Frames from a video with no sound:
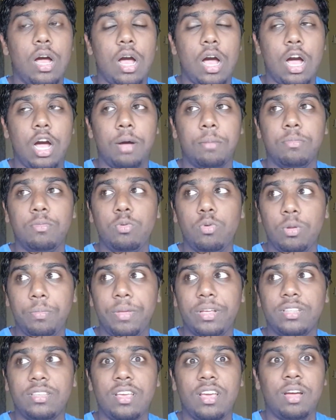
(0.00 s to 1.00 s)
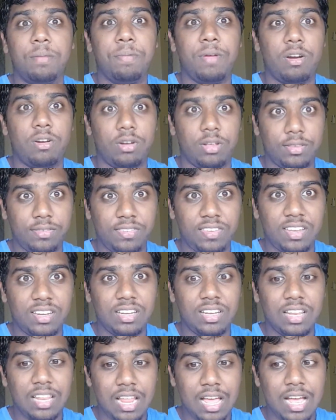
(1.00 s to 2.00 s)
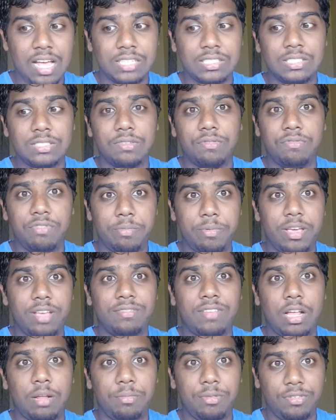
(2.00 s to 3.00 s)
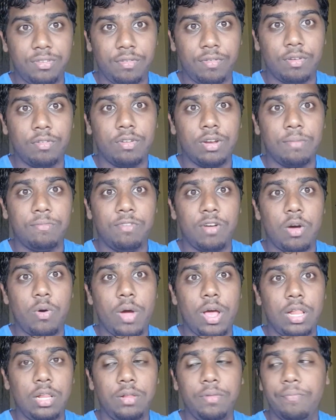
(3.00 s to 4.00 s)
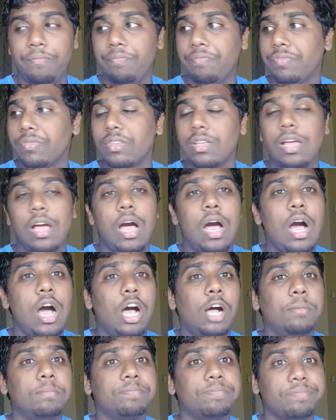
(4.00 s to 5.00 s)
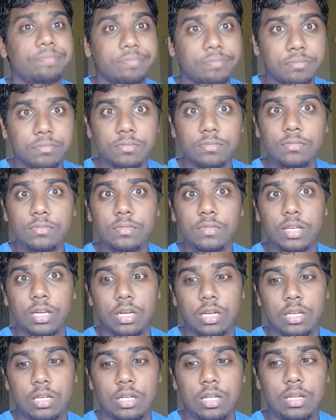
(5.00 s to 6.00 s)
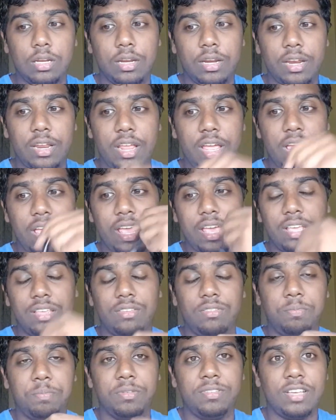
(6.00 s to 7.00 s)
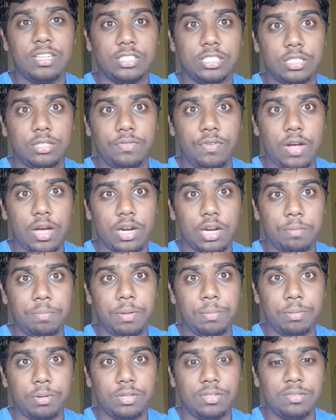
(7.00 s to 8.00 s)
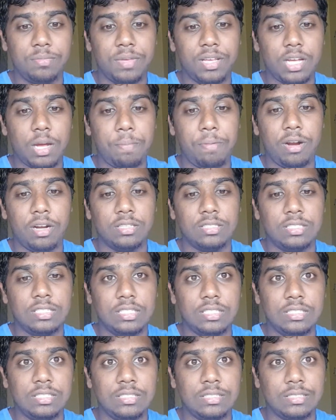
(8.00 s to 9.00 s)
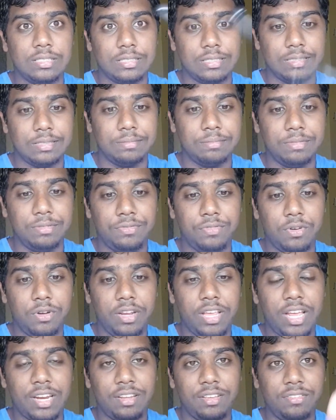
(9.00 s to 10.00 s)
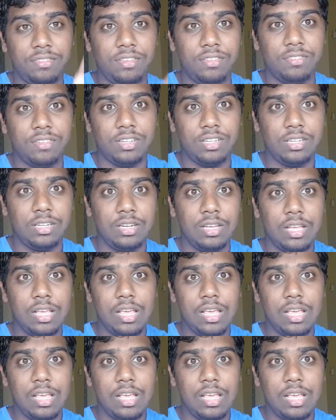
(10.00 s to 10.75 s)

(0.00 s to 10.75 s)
um, who will make their appearance in the last VBS. I'll be serving with them for a while. Um, there is potential for other people to make appearances before the end of the season.